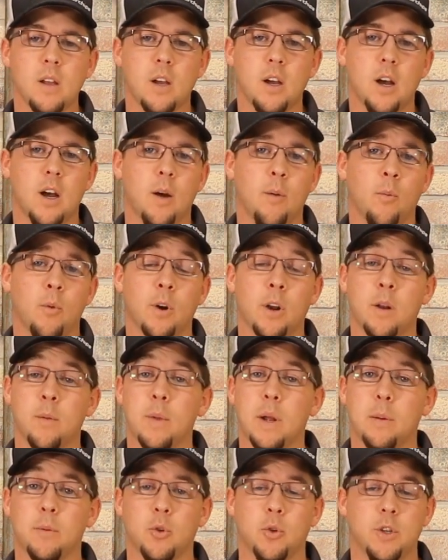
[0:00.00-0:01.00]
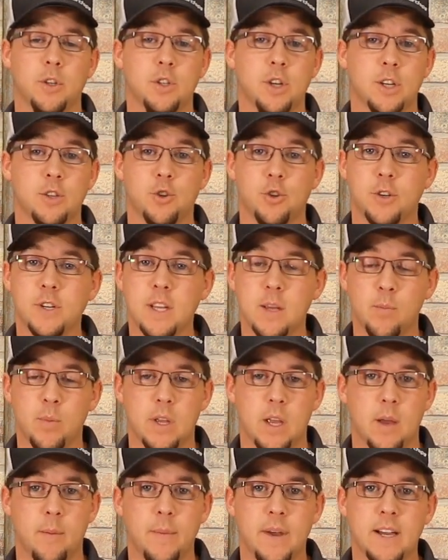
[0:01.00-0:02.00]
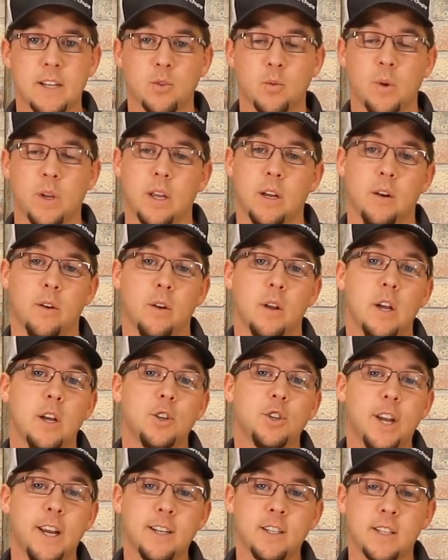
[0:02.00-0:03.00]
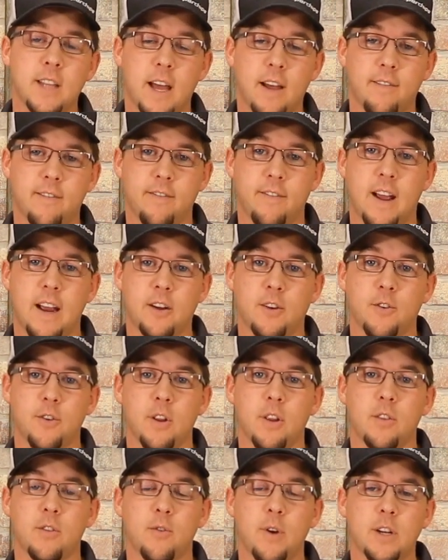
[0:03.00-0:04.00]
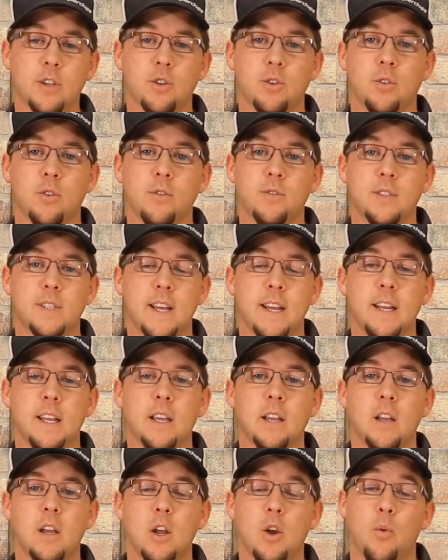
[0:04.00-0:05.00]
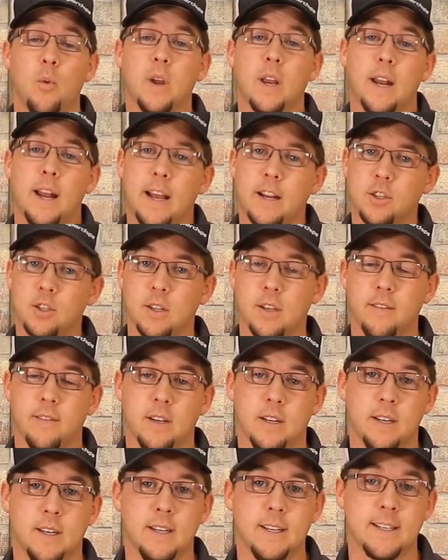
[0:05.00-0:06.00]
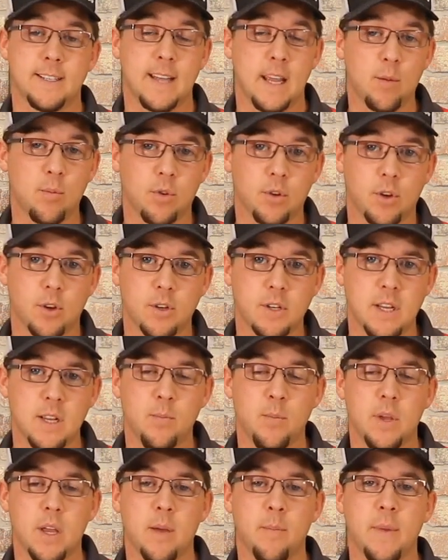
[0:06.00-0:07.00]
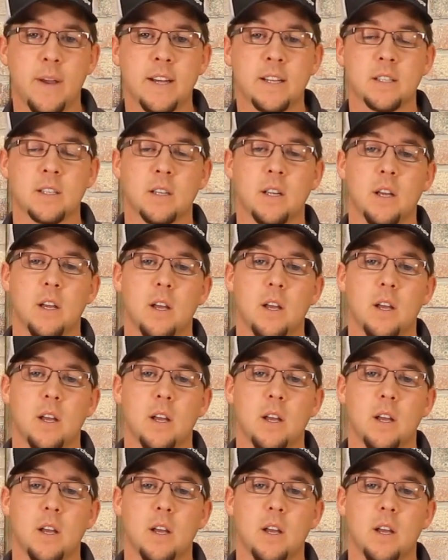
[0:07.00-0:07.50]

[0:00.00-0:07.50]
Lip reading: We're going to be able to adjust your Tpms. We can change that factory threshold setting. We can actually even disable your Tpms.